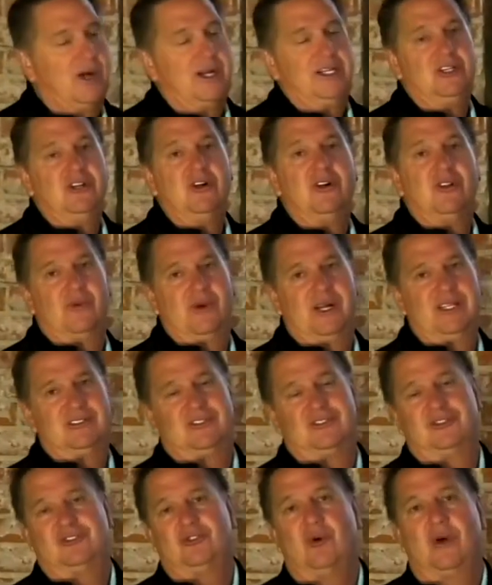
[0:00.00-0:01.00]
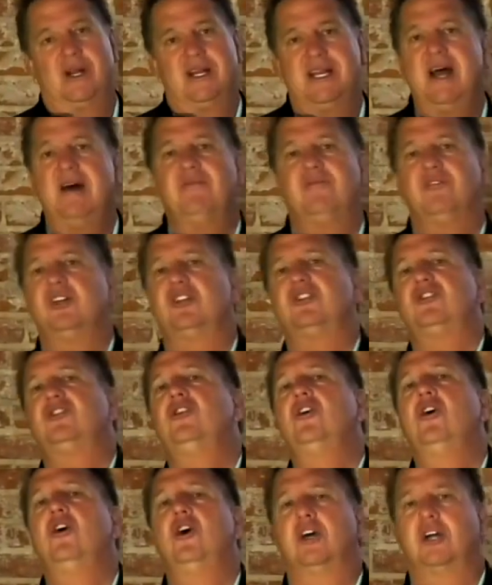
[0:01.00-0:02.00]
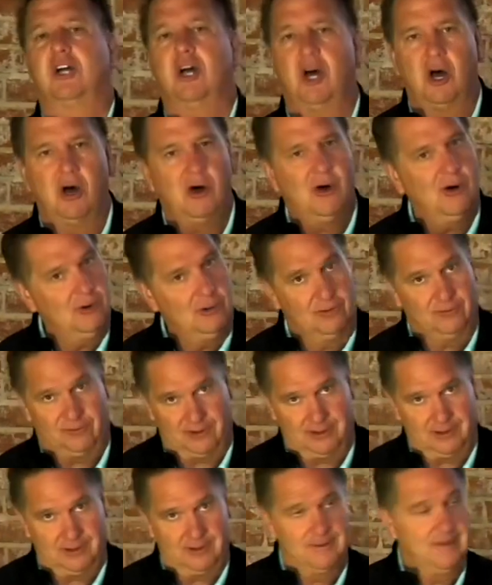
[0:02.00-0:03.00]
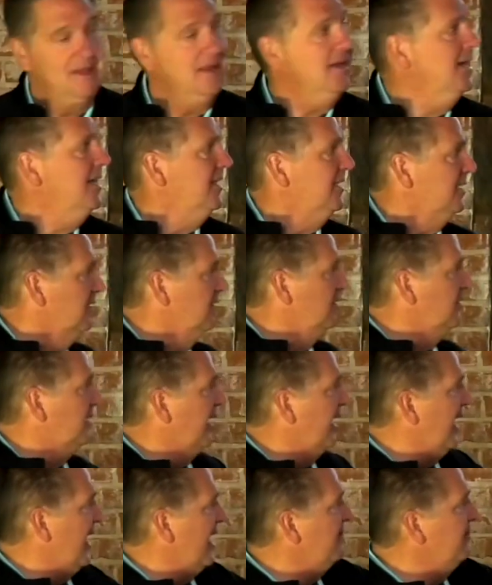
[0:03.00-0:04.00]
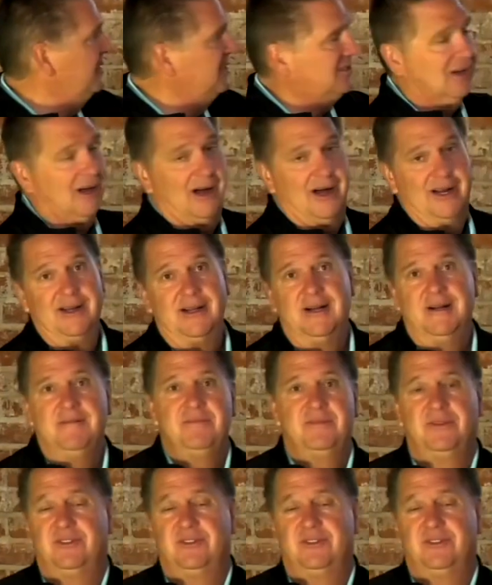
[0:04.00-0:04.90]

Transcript: You know the rest of the story. Netflix took over. You look at Amazon. It